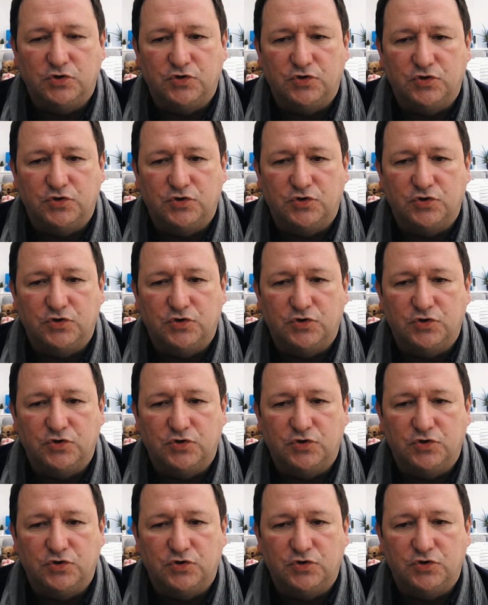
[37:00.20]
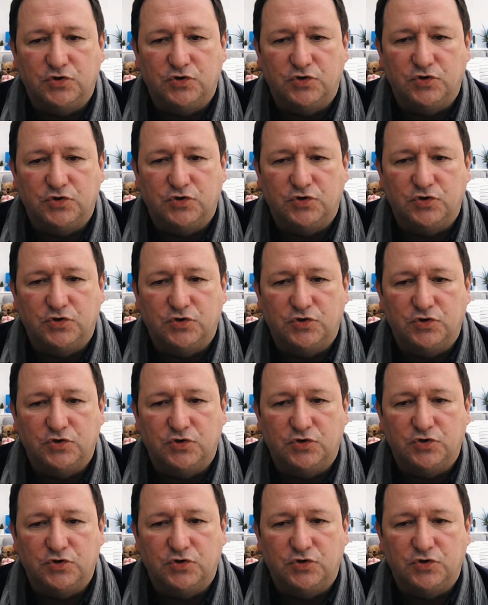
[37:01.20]
trees and
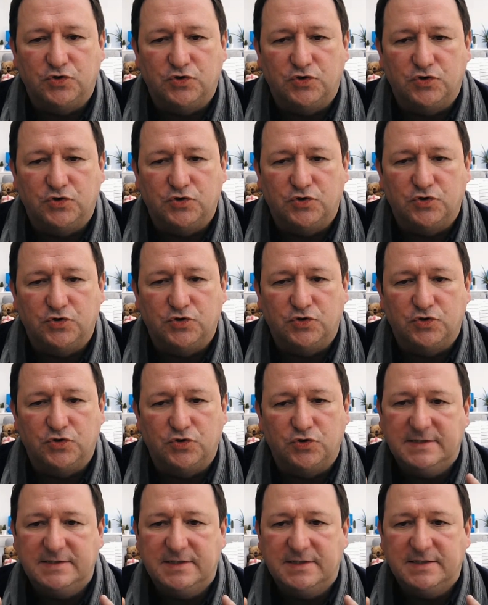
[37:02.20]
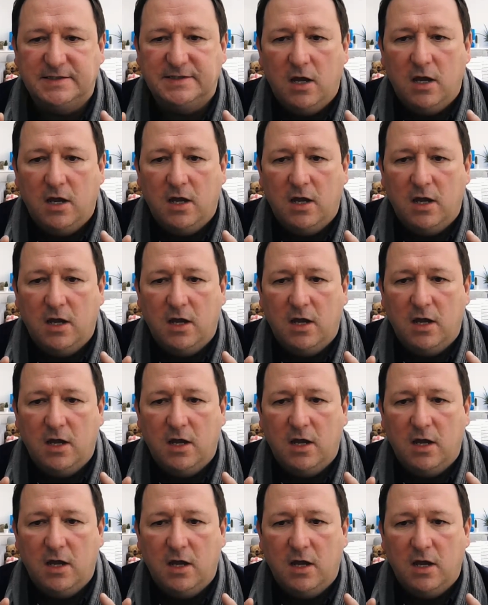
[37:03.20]
cherry trees, you
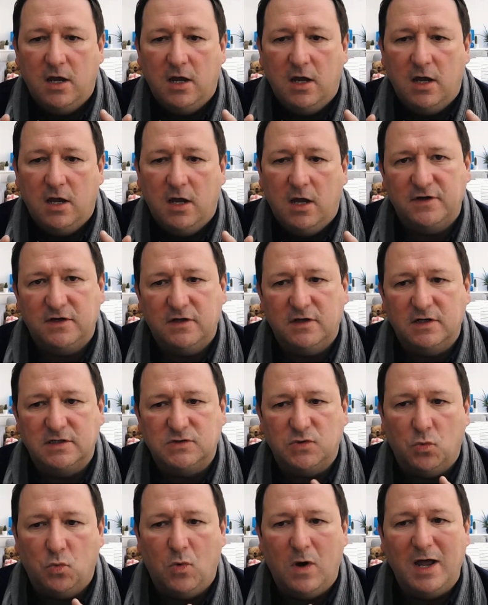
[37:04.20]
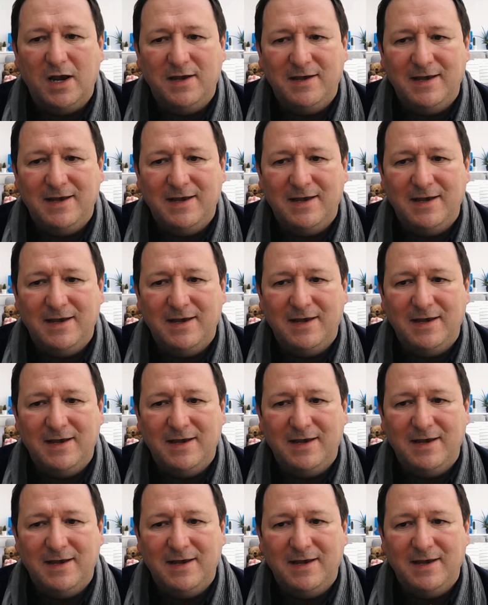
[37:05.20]
only need to convert 1 in
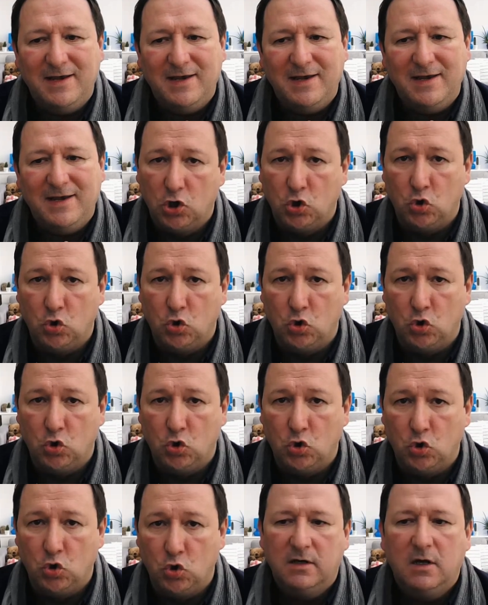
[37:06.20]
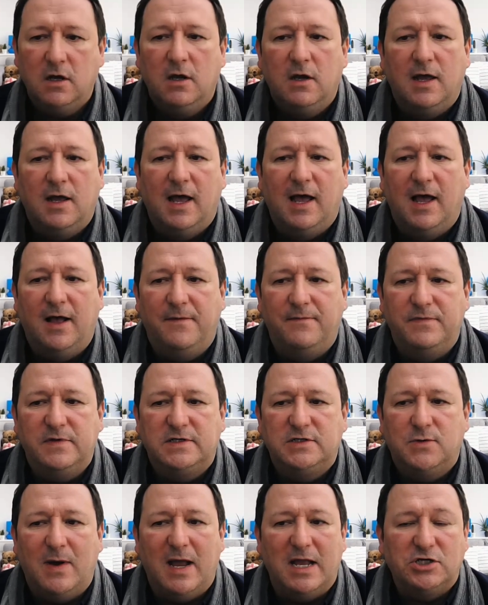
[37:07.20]
20 blooms
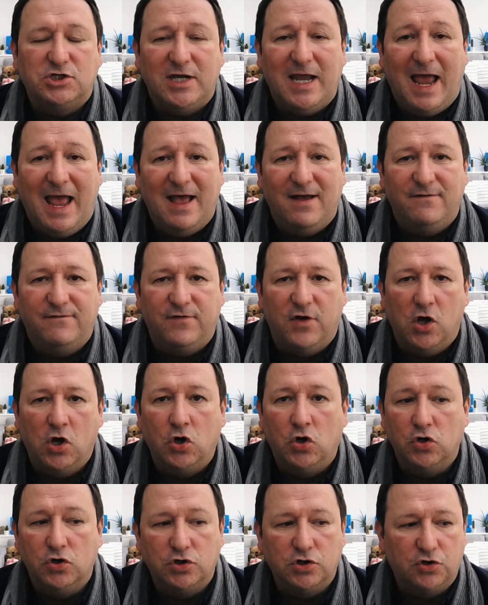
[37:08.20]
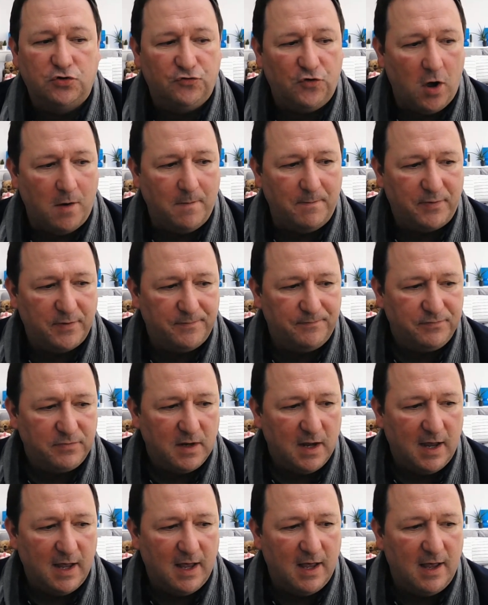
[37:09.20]
to actually have a good crop.
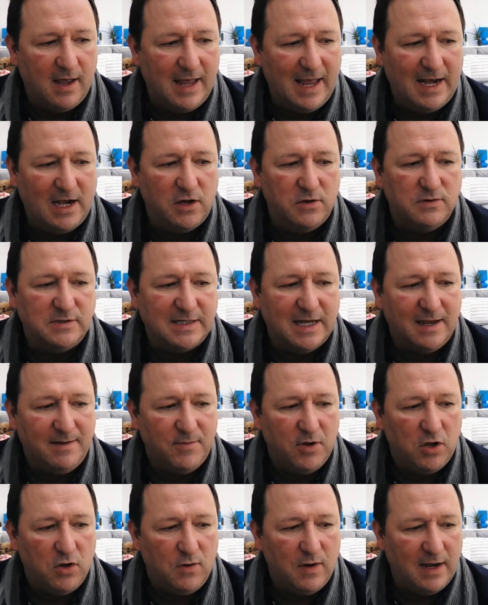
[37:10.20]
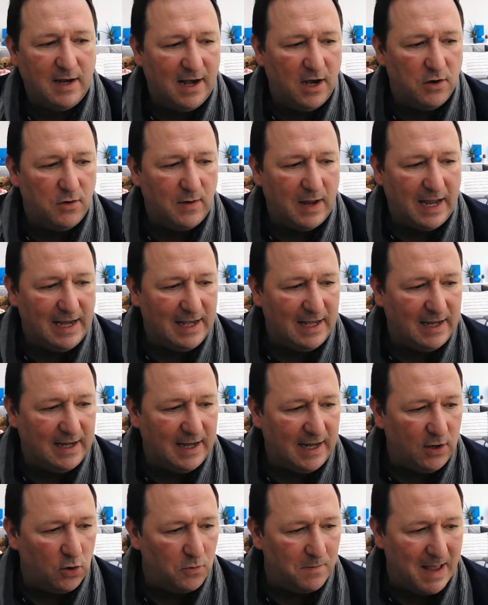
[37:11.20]
Hello, Demo, and hello,
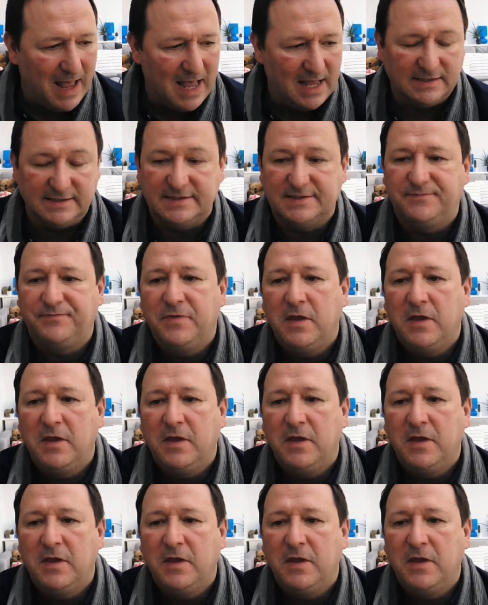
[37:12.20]
Hayley Ilmaz.